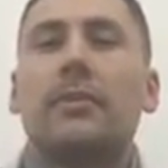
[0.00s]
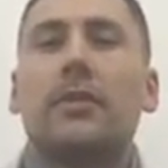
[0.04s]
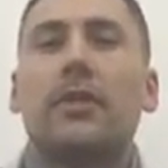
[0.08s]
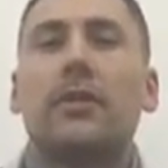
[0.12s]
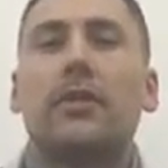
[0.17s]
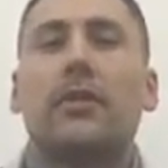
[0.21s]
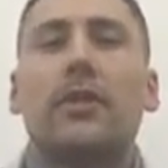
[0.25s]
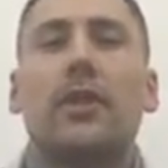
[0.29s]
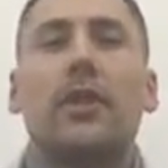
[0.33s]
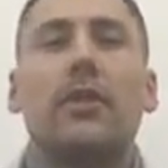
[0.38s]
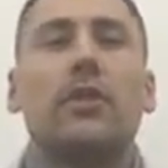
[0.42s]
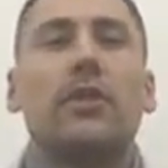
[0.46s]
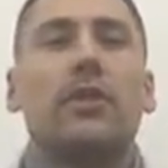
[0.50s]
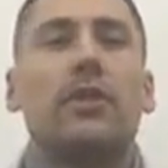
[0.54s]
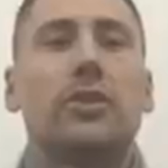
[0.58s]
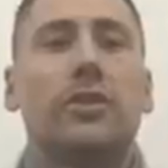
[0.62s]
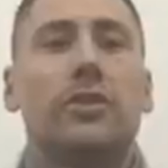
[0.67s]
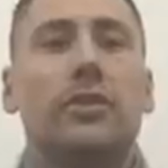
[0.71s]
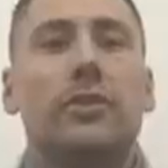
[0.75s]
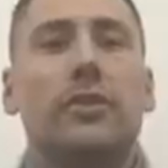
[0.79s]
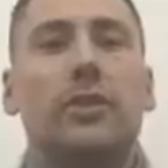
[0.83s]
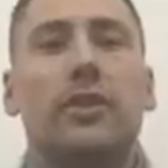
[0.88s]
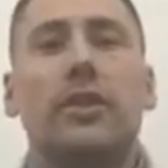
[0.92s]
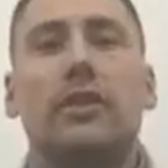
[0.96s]
future
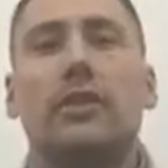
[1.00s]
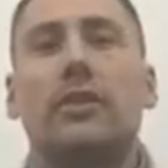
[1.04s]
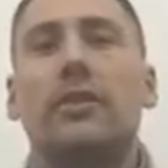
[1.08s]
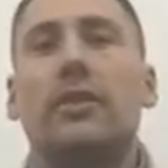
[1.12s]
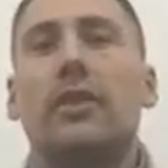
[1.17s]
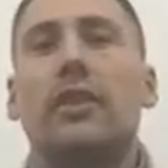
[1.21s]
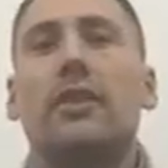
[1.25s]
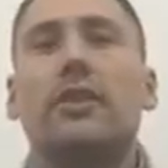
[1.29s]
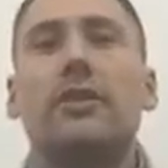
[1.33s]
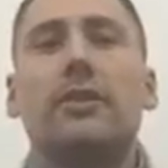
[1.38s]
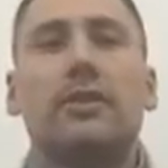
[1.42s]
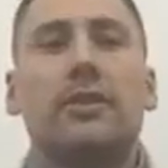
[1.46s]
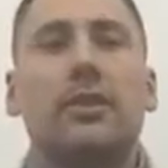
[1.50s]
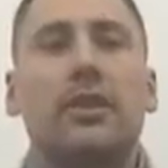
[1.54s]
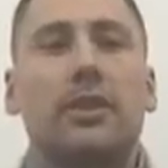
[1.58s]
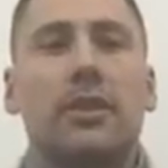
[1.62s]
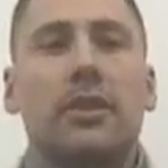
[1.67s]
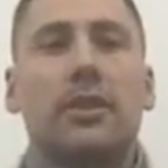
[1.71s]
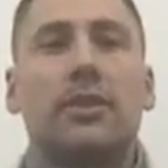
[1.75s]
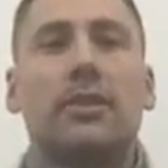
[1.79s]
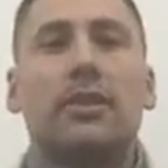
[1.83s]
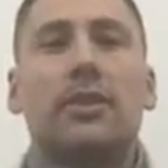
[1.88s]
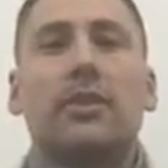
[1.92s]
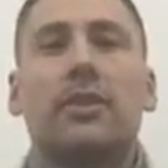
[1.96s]
for us as
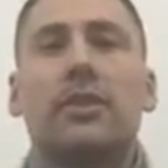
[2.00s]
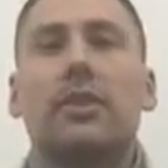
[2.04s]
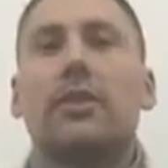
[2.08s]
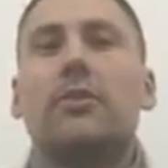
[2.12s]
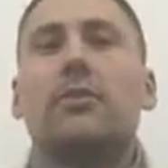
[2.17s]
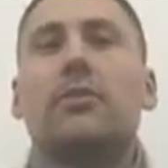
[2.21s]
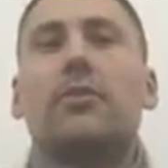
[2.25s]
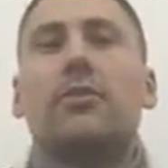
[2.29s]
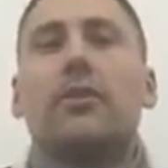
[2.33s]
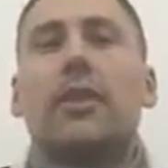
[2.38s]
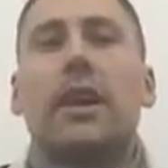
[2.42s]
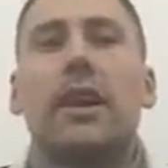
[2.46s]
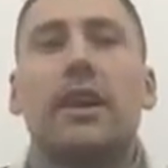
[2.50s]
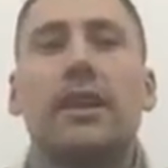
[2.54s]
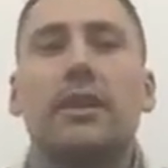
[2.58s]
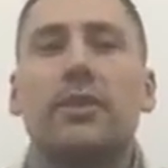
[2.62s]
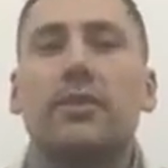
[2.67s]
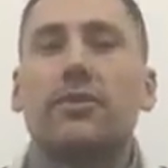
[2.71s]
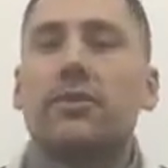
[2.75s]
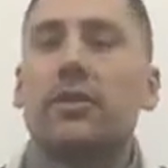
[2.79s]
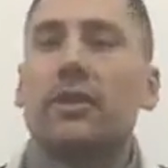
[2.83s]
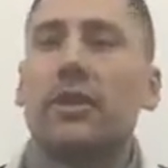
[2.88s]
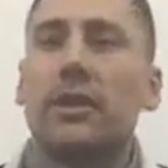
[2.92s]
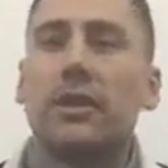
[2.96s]
a human
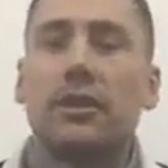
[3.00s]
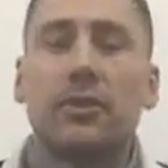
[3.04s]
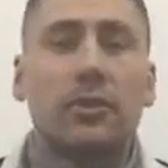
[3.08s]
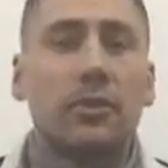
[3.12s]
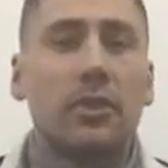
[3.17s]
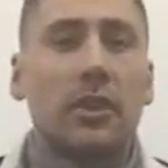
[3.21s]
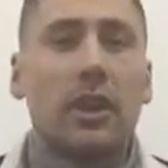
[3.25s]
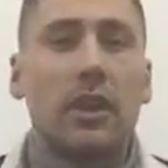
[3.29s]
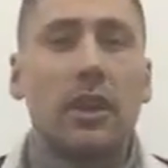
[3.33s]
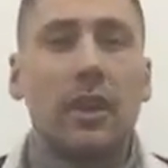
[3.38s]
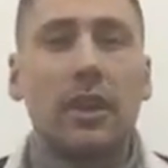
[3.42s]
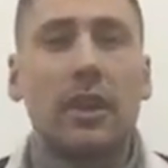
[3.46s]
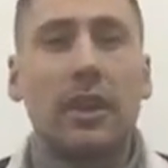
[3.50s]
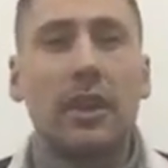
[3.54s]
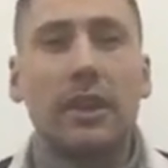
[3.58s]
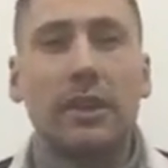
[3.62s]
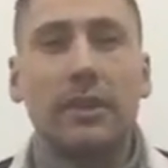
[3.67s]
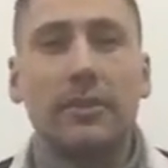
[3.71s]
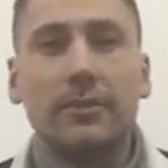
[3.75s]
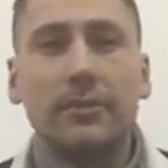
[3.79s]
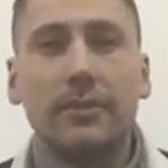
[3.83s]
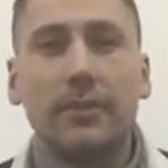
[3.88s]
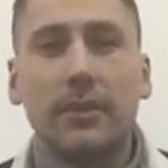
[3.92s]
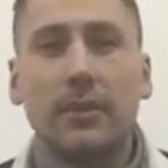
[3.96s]
race really is all online,
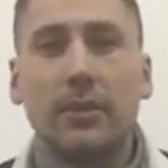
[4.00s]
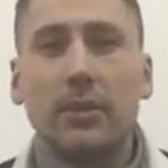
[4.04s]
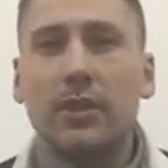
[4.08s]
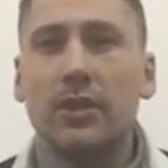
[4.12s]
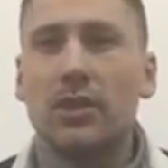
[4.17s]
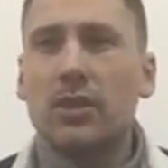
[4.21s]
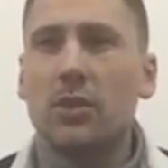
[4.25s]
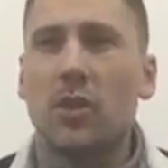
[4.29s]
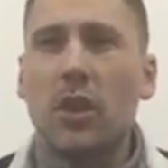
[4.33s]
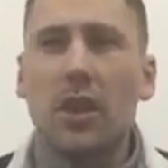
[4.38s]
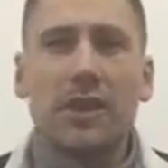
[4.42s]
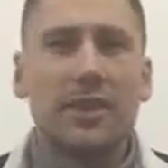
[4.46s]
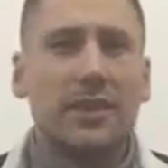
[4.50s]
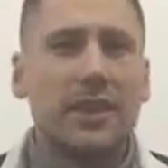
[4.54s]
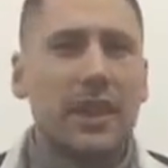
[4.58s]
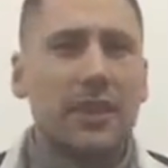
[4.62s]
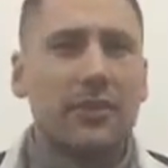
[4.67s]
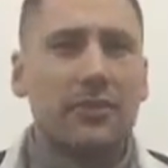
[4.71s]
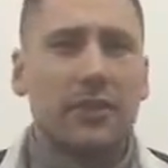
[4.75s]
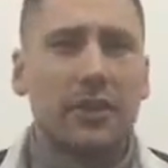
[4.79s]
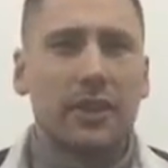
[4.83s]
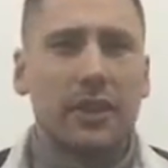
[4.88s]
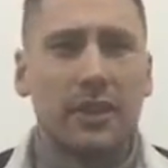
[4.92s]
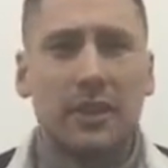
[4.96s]
which is quite
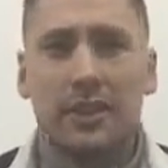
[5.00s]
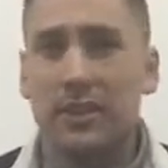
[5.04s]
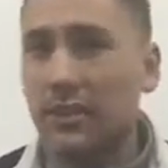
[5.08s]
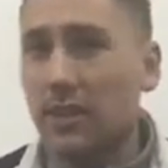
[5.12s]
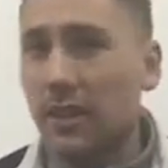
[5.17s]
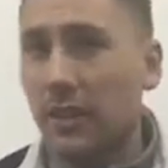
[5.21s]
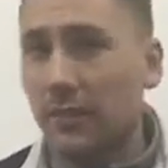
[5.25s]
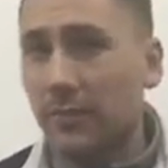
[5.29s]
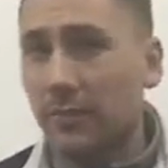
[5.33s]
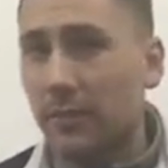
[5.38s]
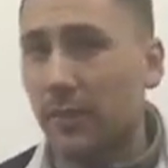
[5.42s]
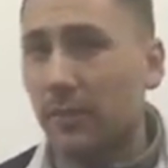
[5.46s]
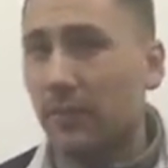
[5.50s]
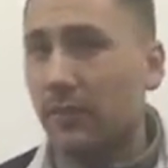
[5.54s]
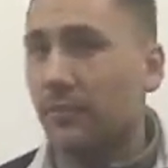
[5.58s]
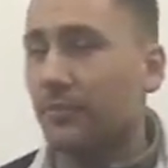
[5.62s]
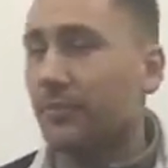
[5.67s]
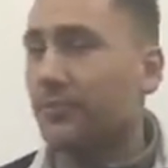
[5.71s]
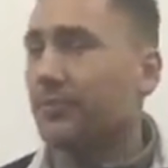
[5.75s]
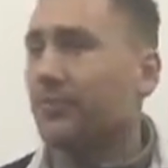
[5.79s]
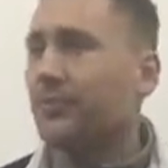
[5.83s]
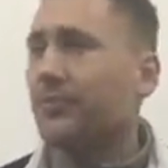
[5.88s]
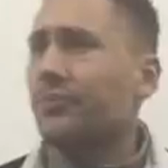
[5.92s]
sad really, because I've been